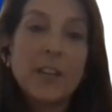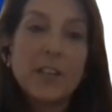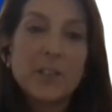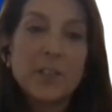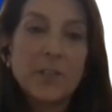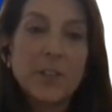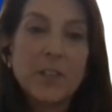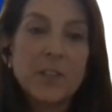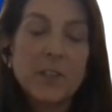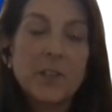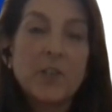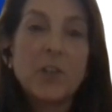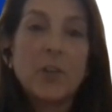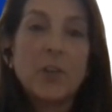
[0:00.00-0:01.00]
answer
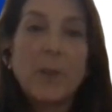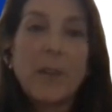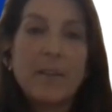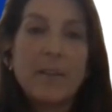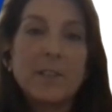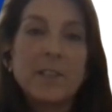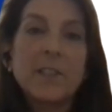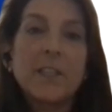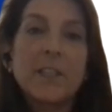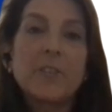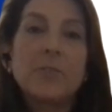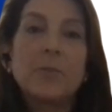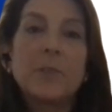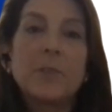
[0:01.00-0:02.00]
is no we haven't
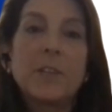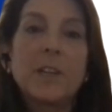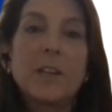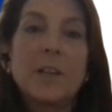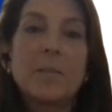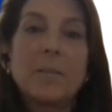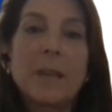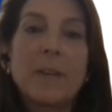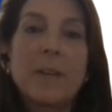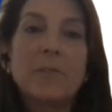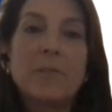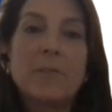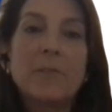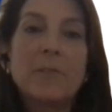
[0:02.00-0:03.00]
scheduled um,
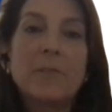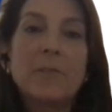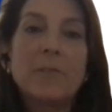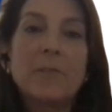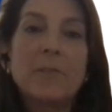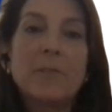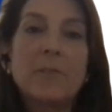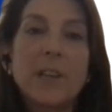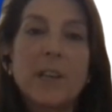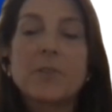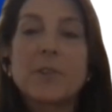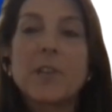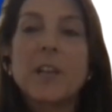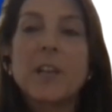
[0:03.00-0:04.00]

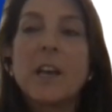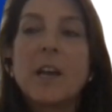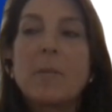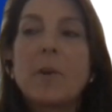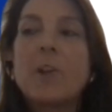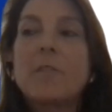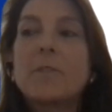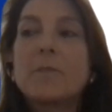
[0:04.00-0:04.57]
outside lecturers